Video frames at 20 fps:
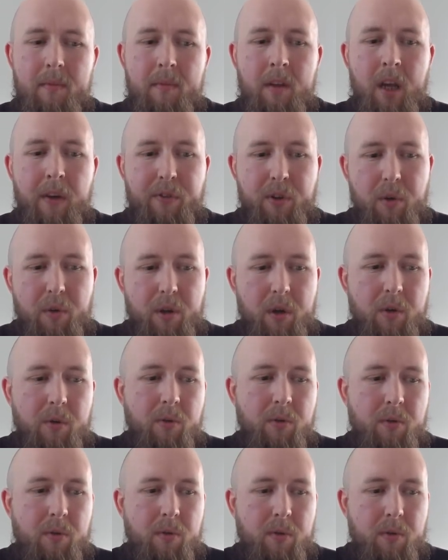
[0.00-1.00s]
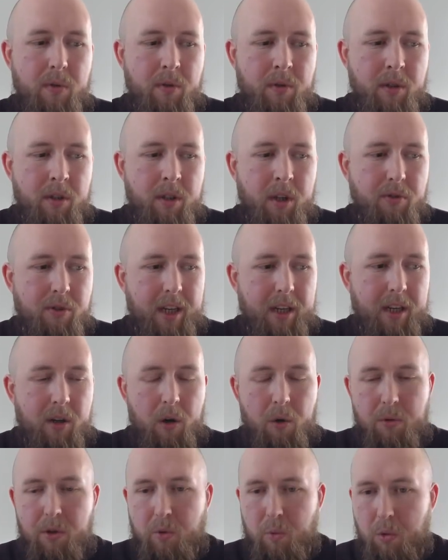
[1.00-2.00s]
a few of those
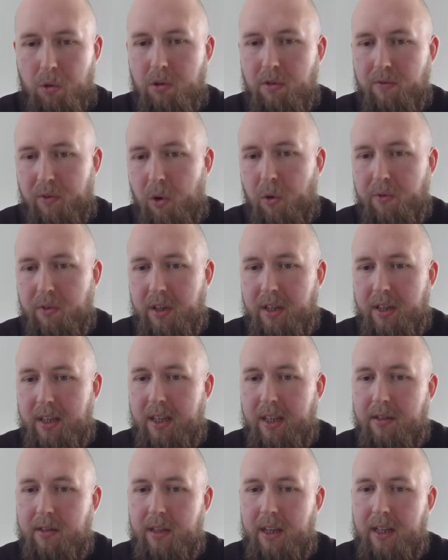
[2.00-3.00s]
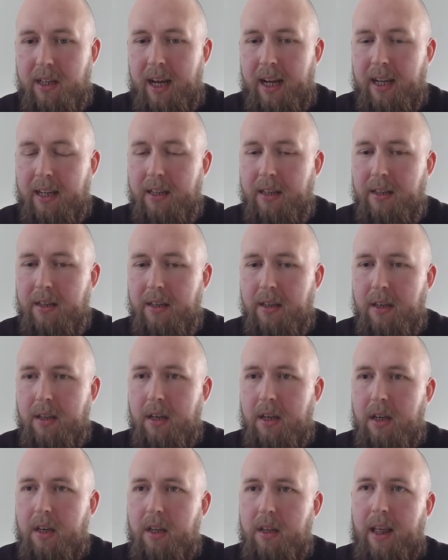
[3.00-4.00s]
stakeholders were involved in this, and
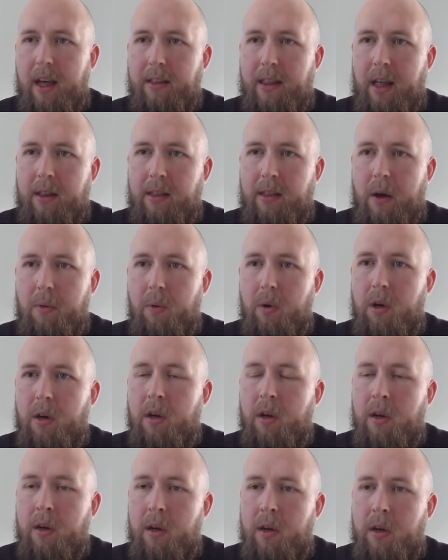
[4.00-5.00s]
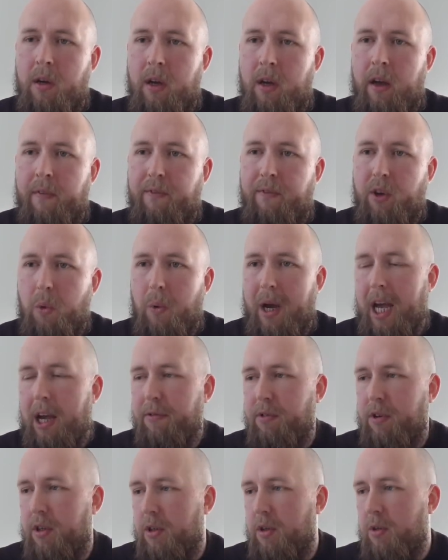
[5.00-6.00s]
there were a few
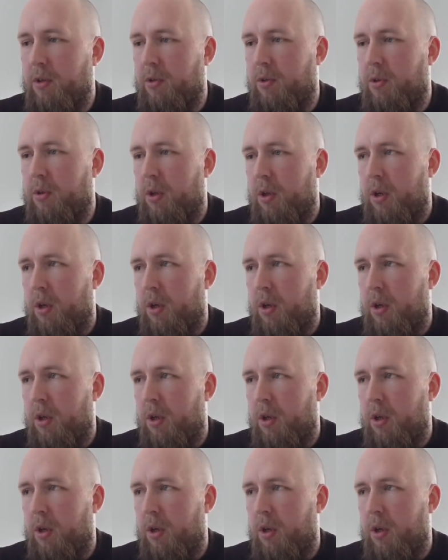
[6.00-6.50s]
areas